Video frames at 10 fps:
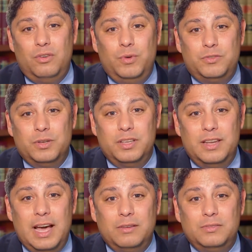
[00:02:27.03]
which was
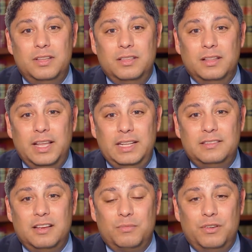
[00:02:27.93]
announced in the late
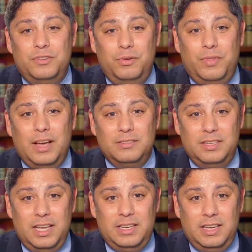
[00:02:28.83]
summer of
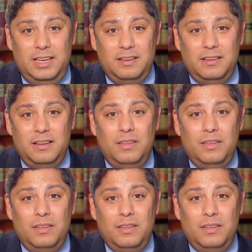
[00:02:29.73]
2018.